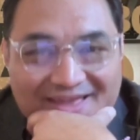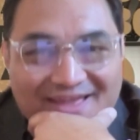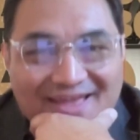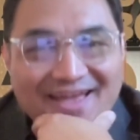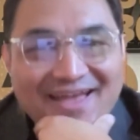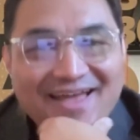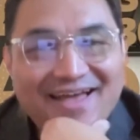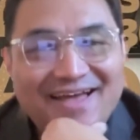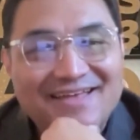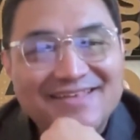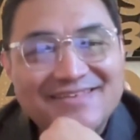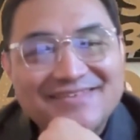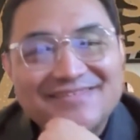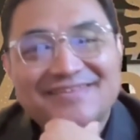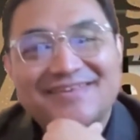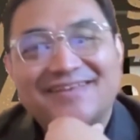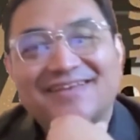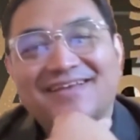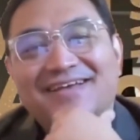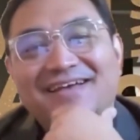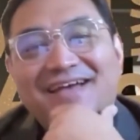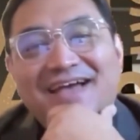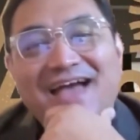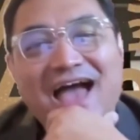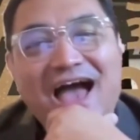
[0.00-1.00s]
Yes.
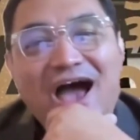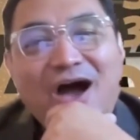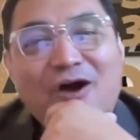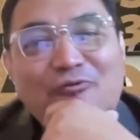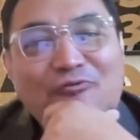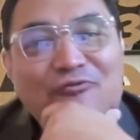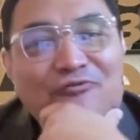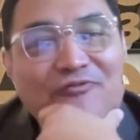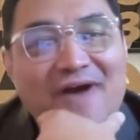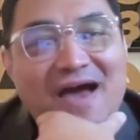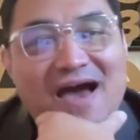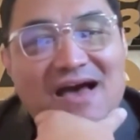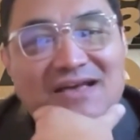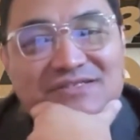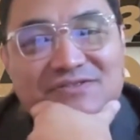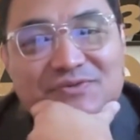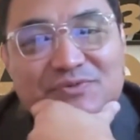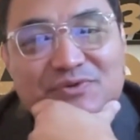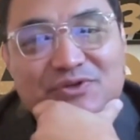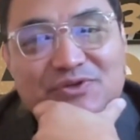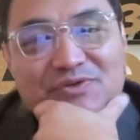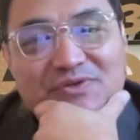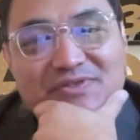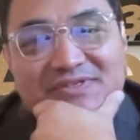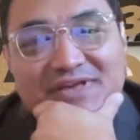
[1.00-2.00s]
How fast
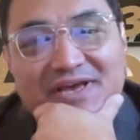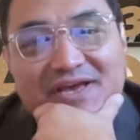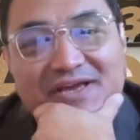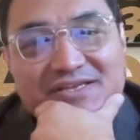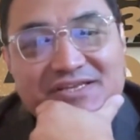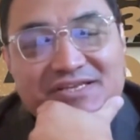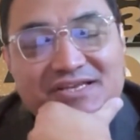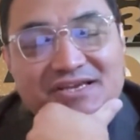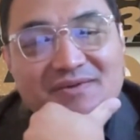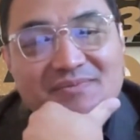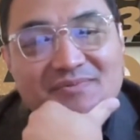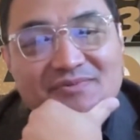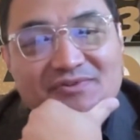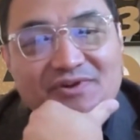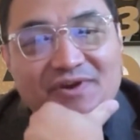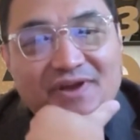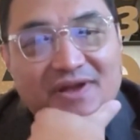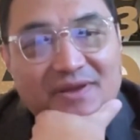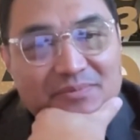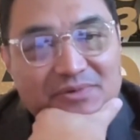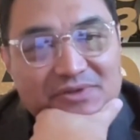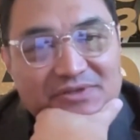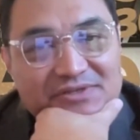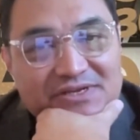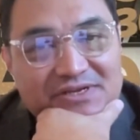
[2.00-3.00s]
would you say teams are
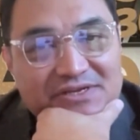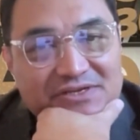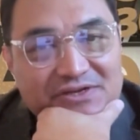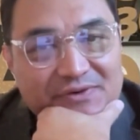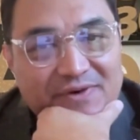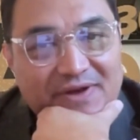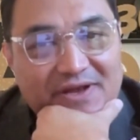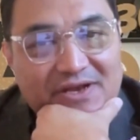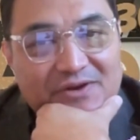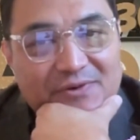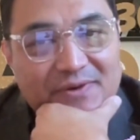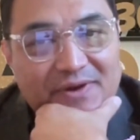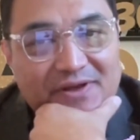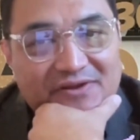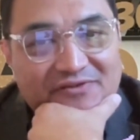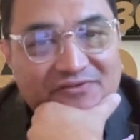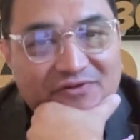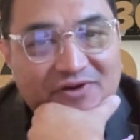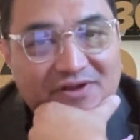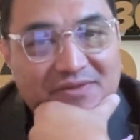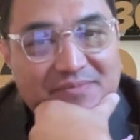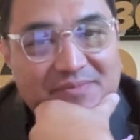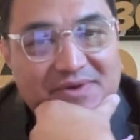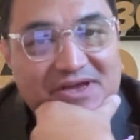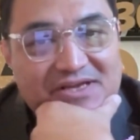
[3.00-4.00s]
able to integrate creative
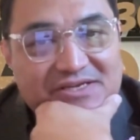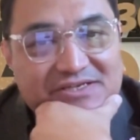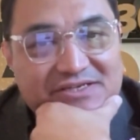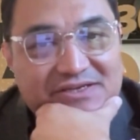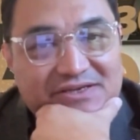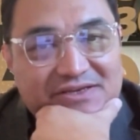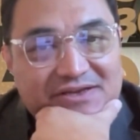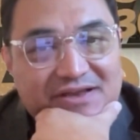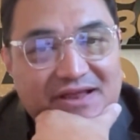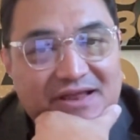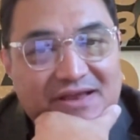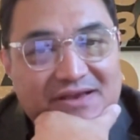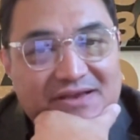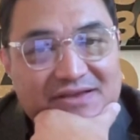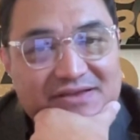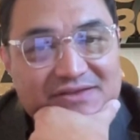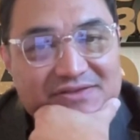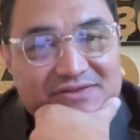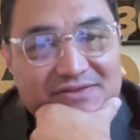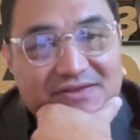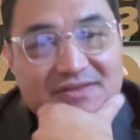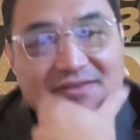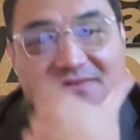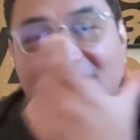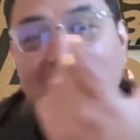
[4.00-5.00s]
automation? And
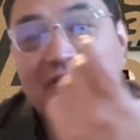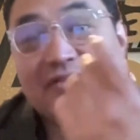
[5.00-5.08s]
is